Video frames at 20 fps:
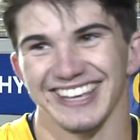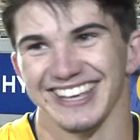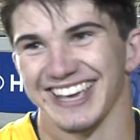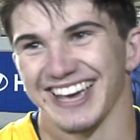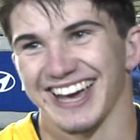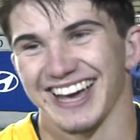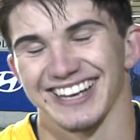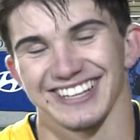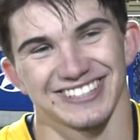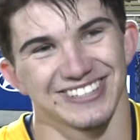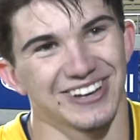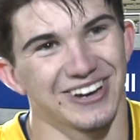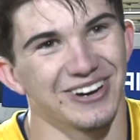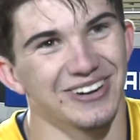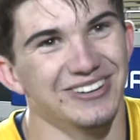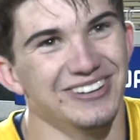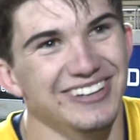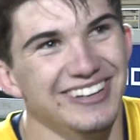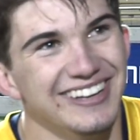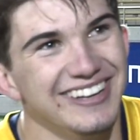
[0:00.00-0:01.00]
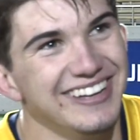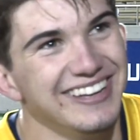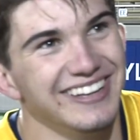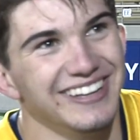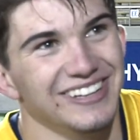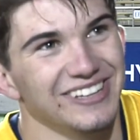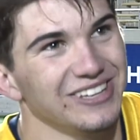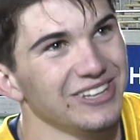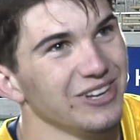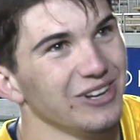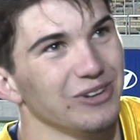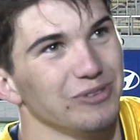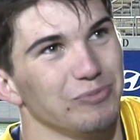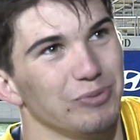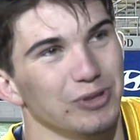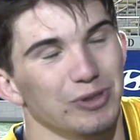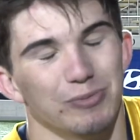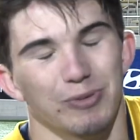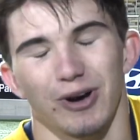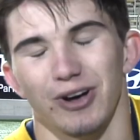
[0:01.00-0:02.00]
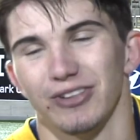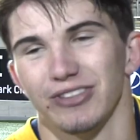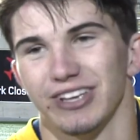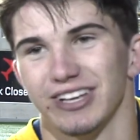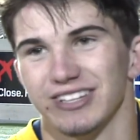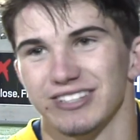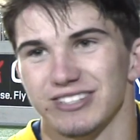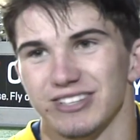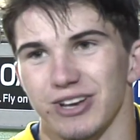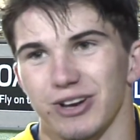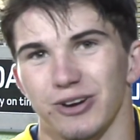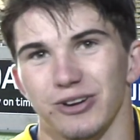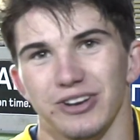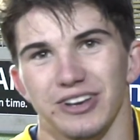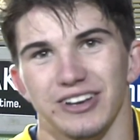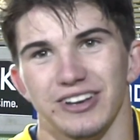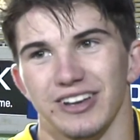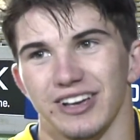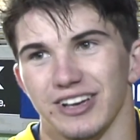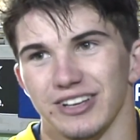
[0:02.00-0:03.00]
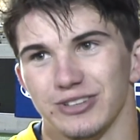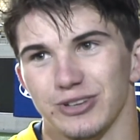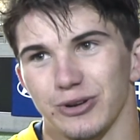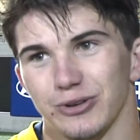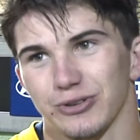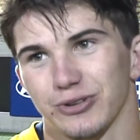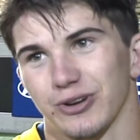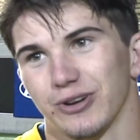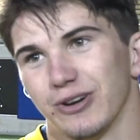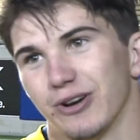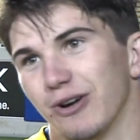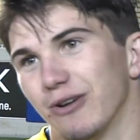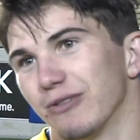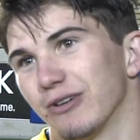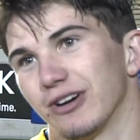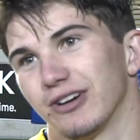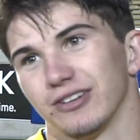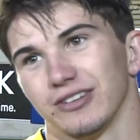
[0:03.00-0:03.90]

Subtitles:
Yeah, so, you know, put the ball in the end zone and don't turn it over.